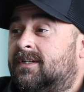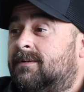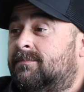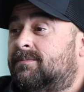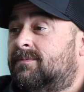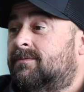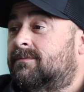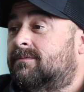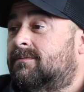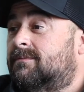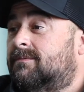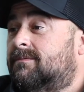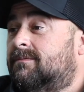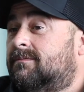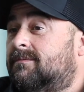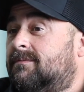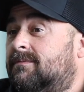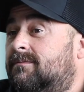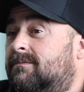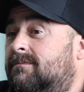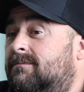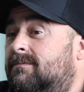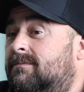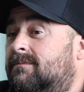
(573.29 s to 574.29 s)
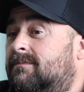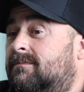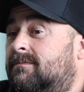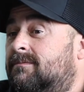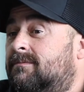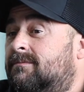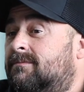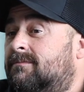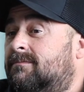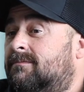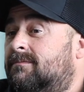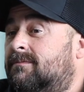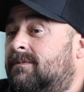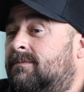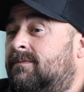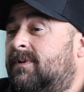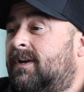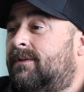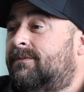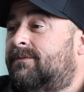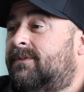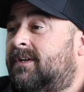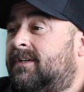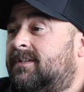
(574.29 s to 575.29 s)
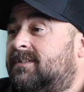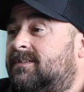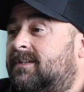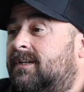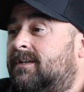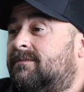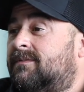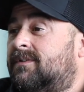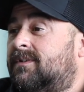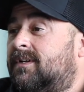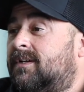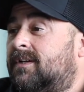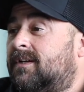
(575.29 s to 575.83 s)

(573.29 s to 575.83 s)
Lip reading: around Thanksgiving.